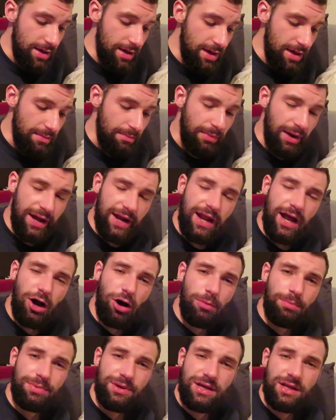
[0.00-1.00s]
it might
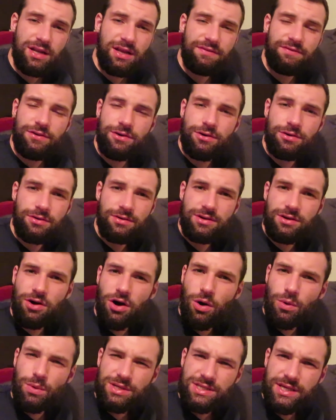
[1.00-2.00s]
help it. If you're
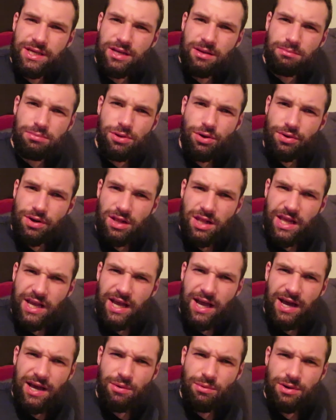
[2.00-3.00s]
always getting bloated
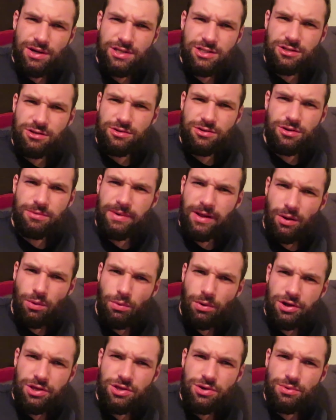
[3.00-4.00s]
like I was, or no matter
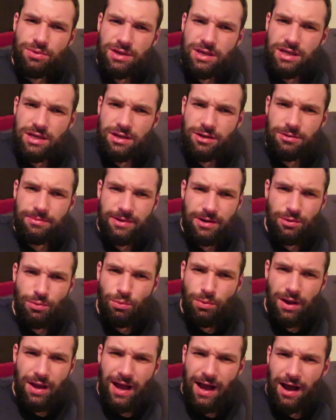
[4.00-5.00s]
what you eat, no matter
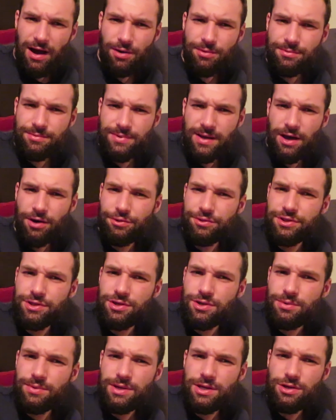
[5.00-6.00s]
how healthy
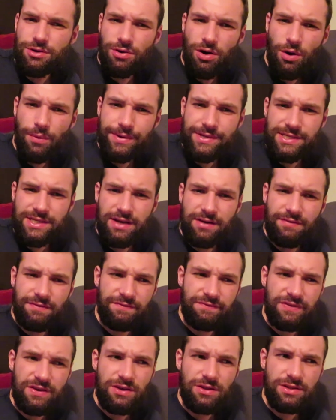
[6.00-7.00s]
you eat, you're always kind of
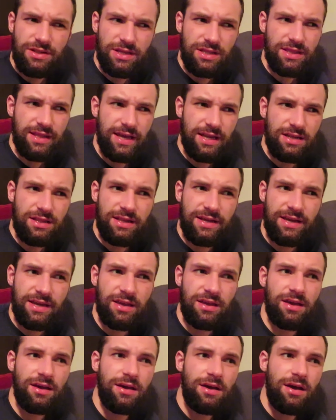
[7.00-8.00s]
feeling that,
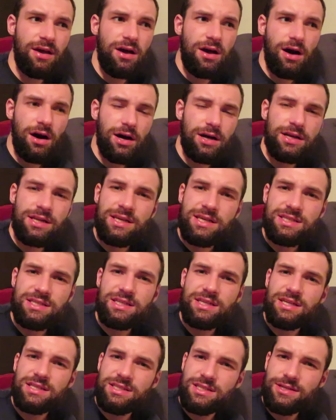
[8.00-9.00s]
like,
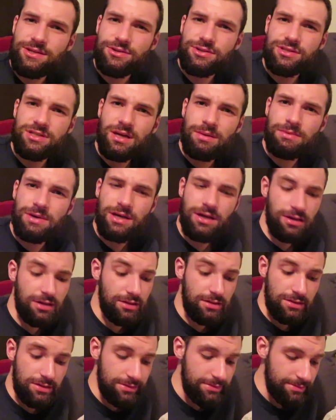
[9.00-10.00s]
uneasiness in your stomach,
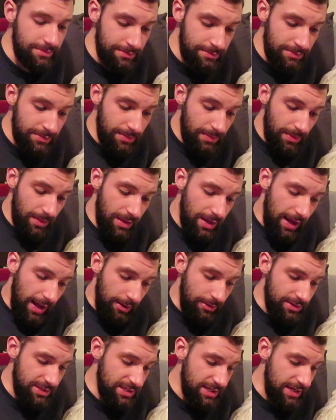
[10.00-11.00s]

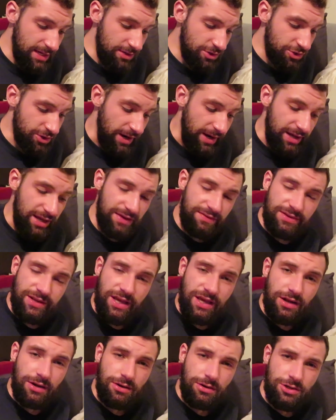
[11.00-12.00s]
I would say give
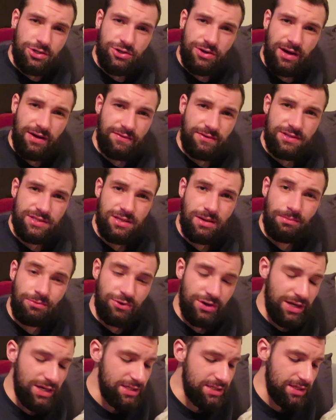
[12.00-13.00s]
keto a try. For some
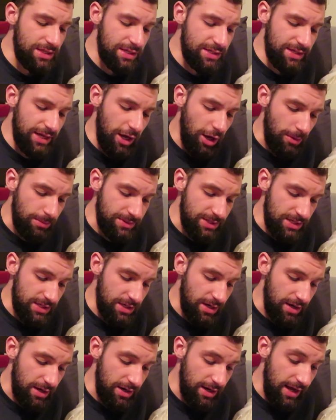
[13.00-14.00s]
reason, this helps a
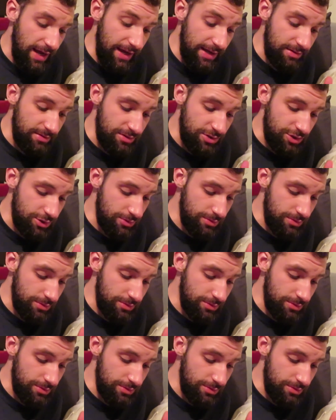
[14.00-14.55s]
ton. I